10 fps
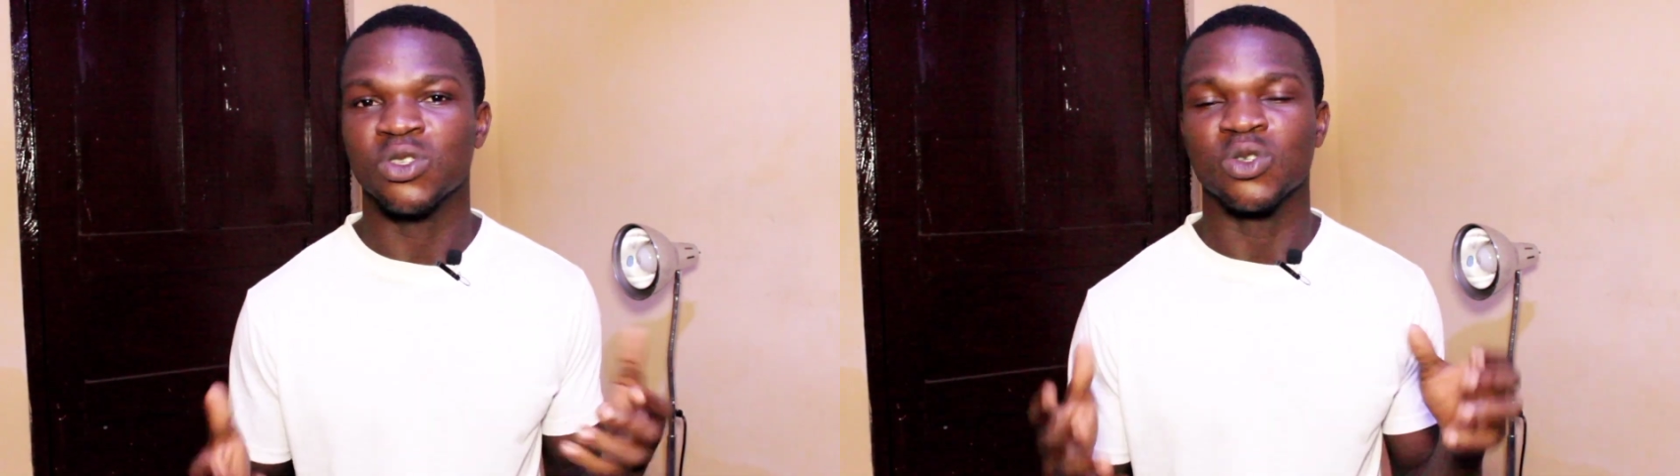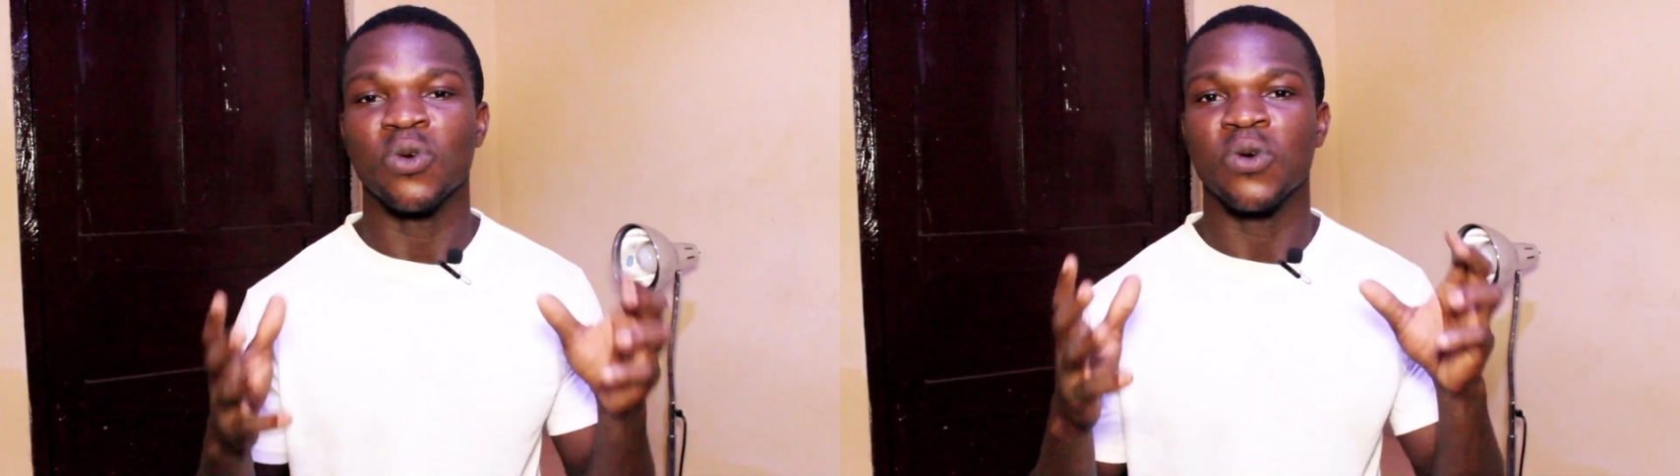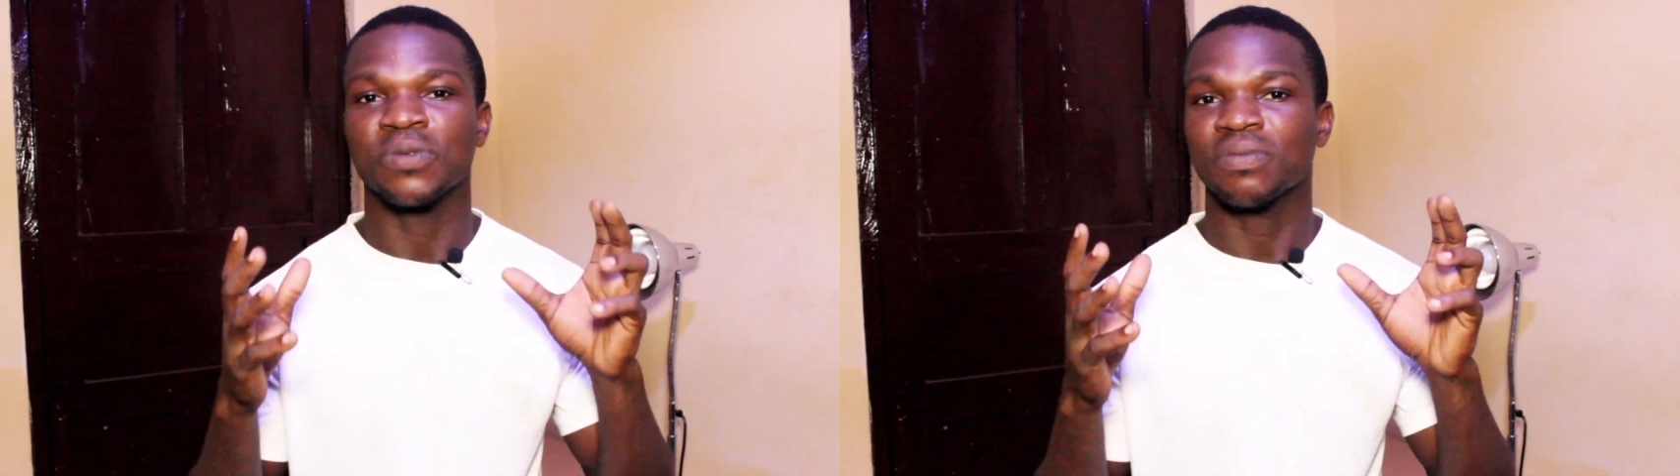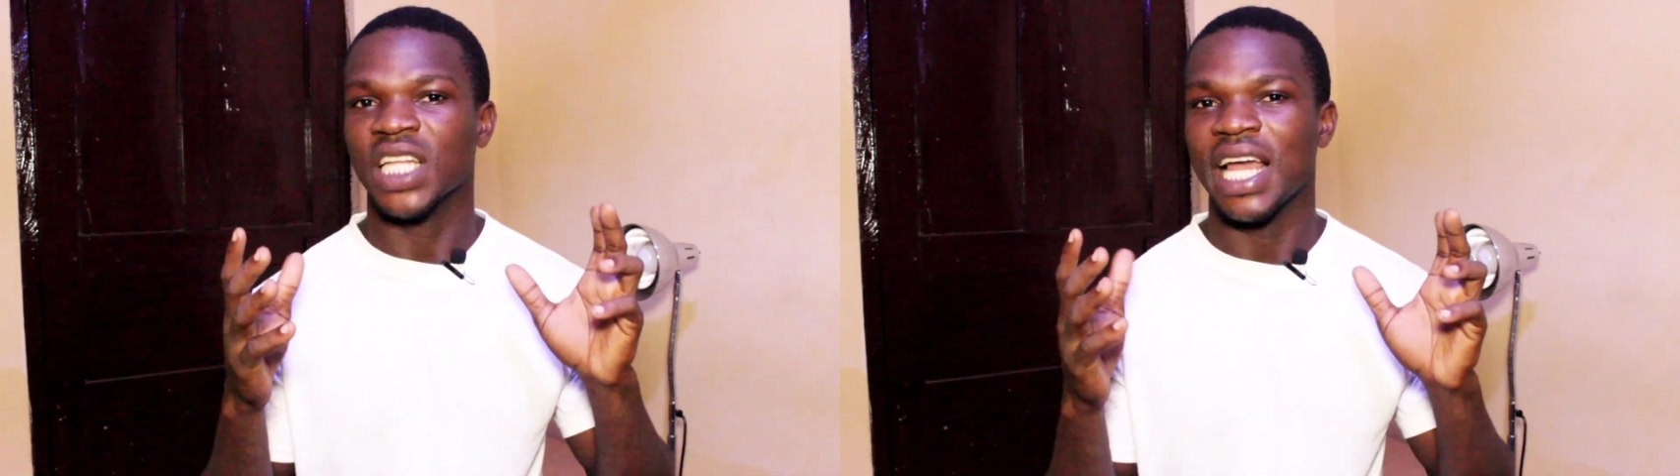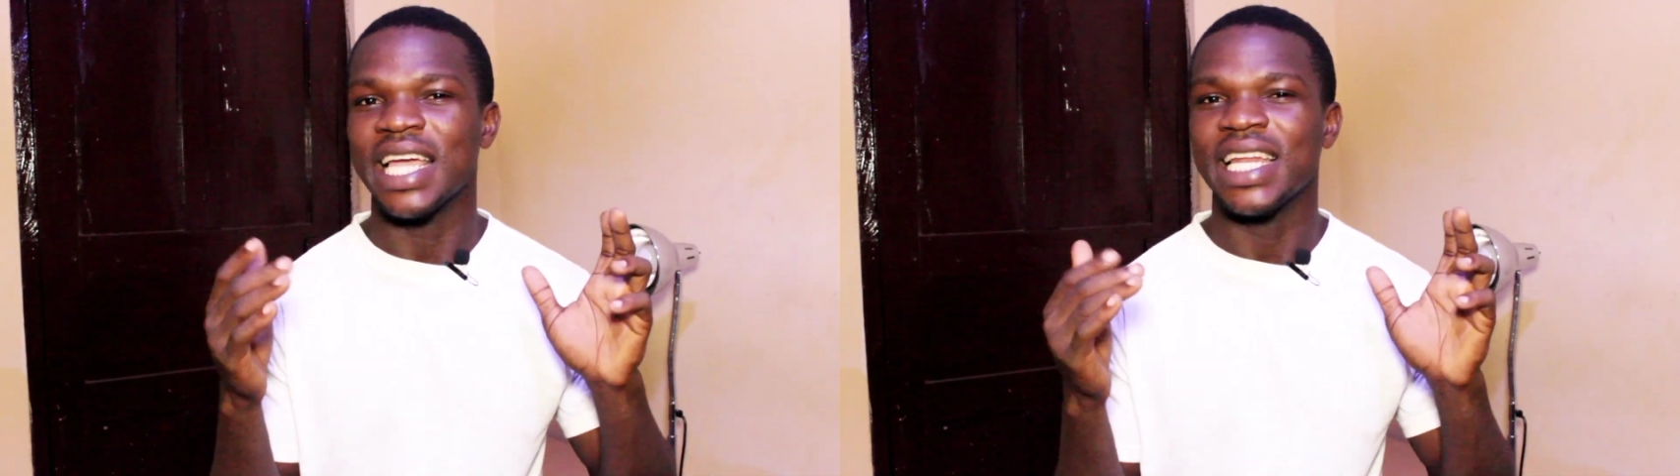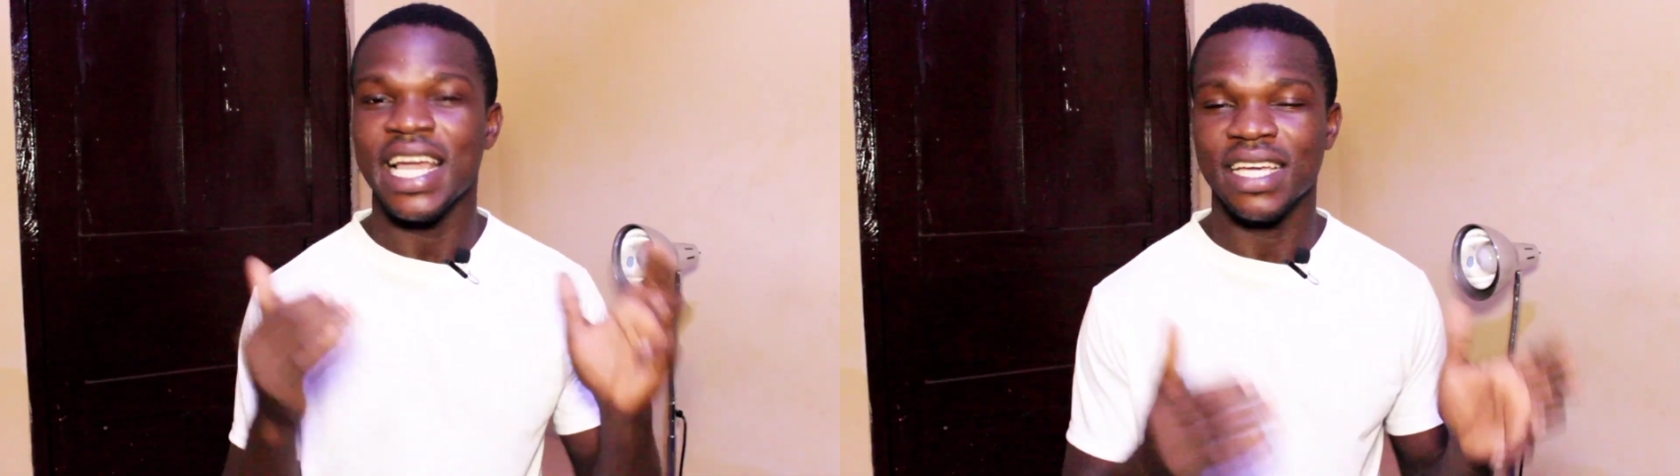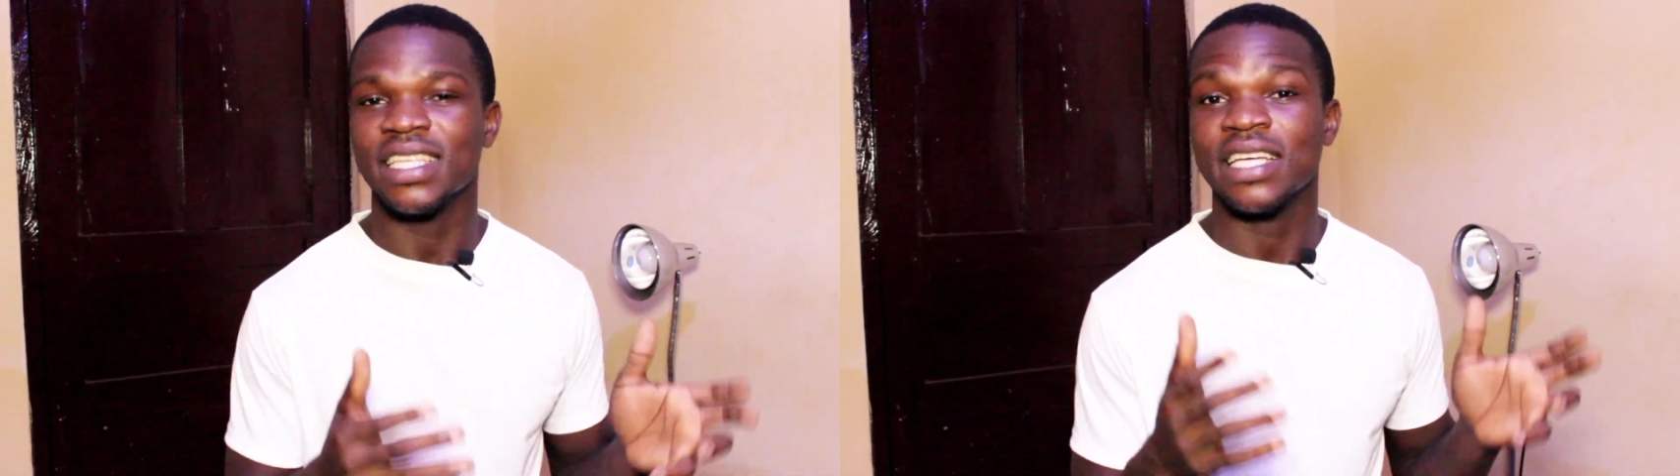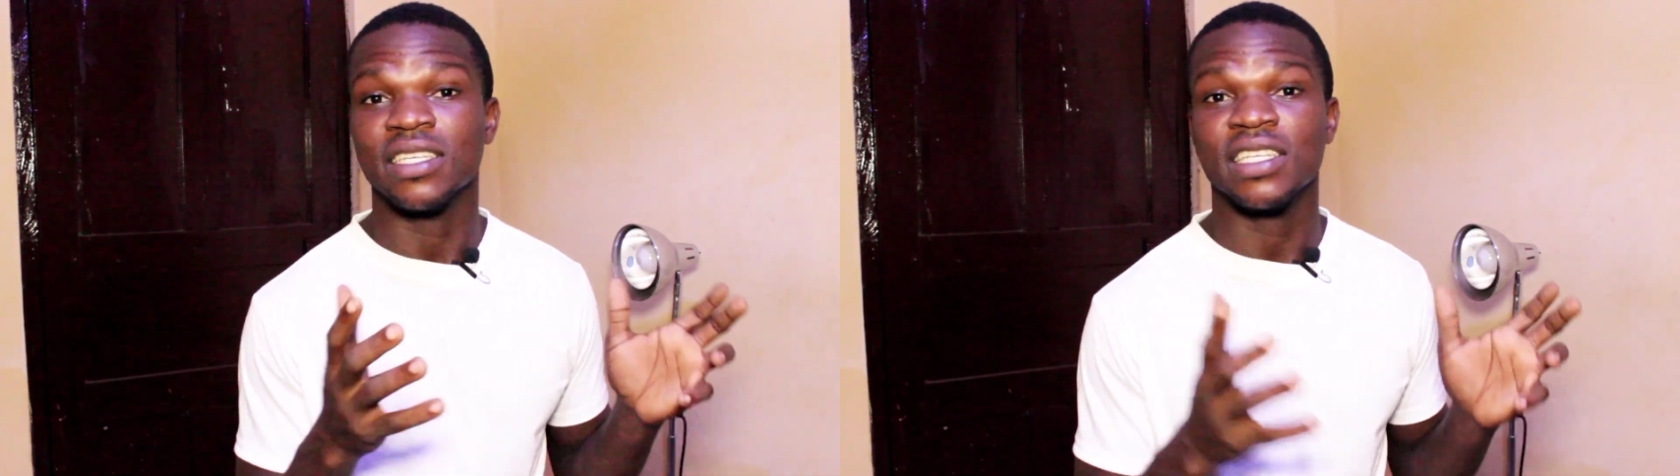so I like
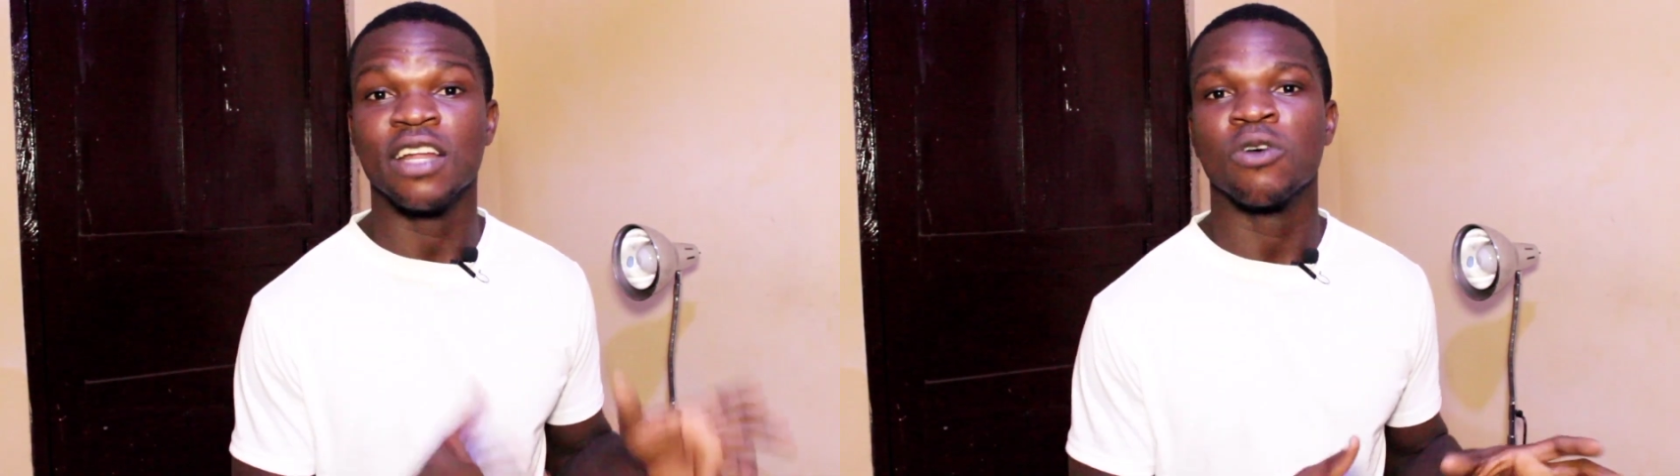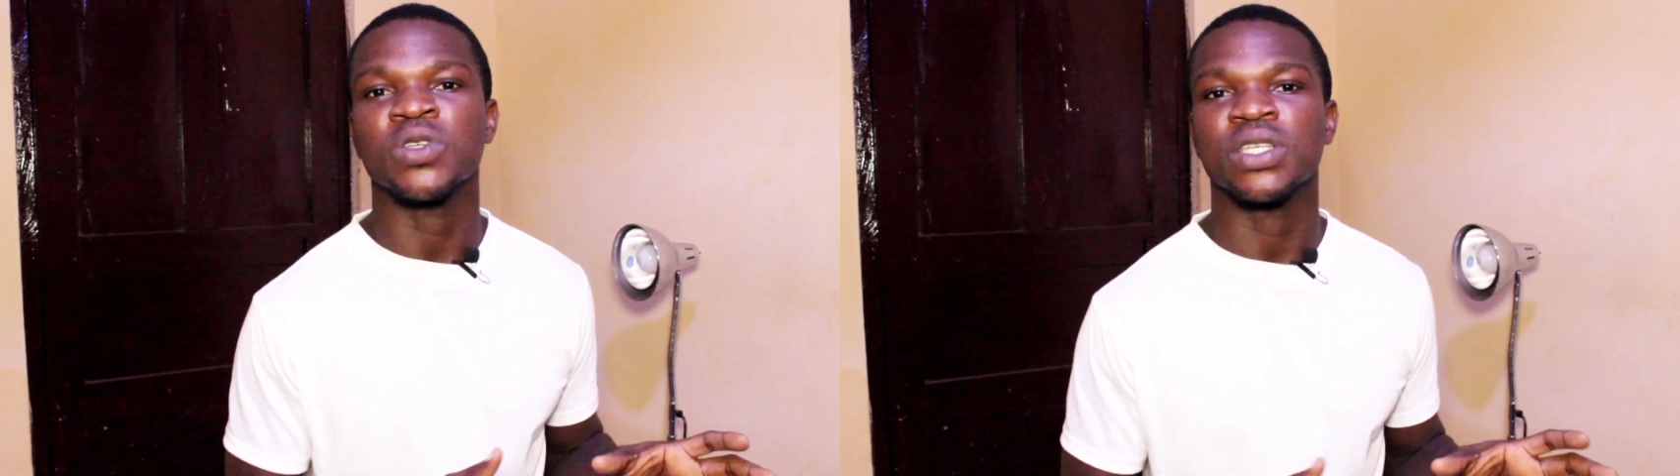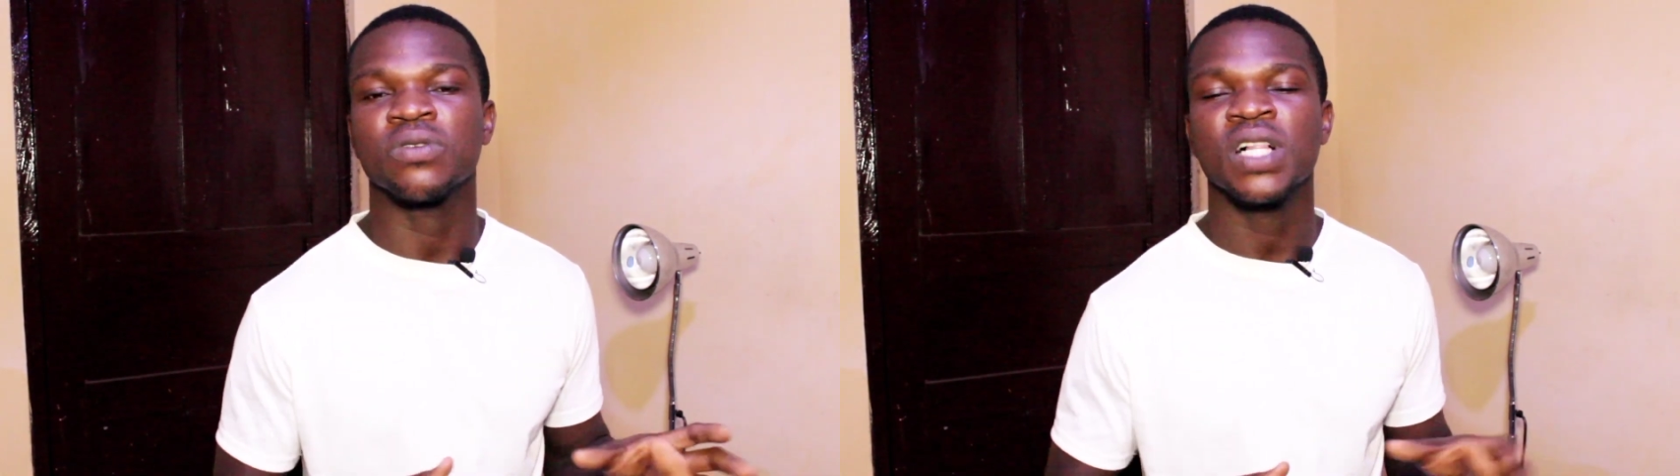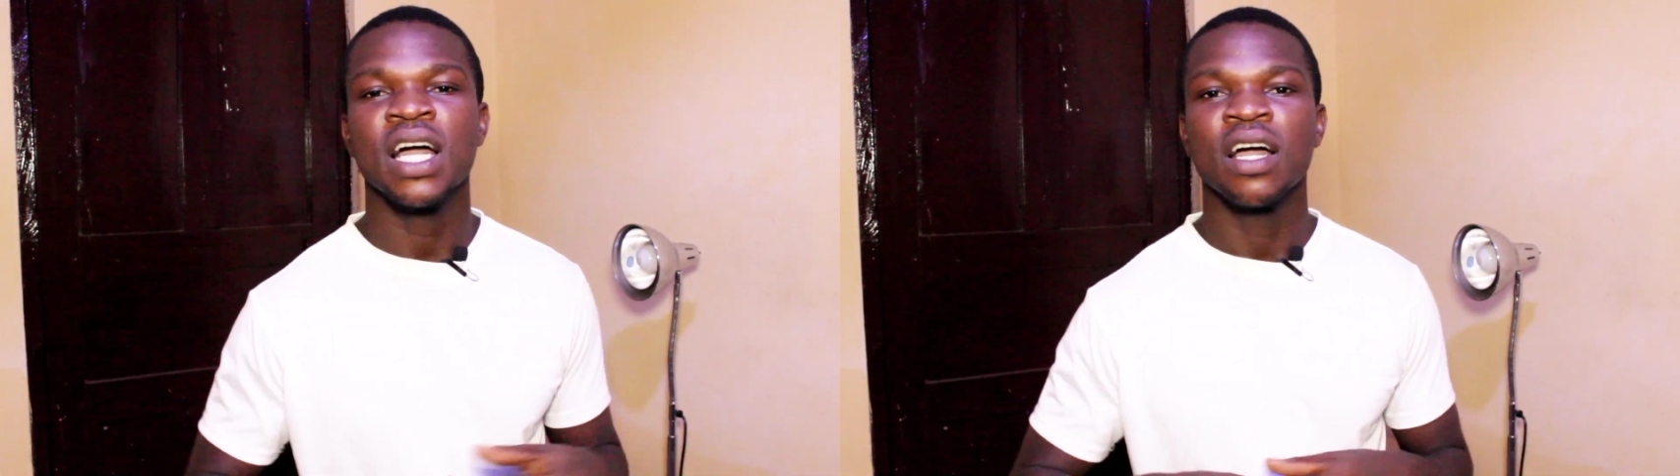it as a side hustle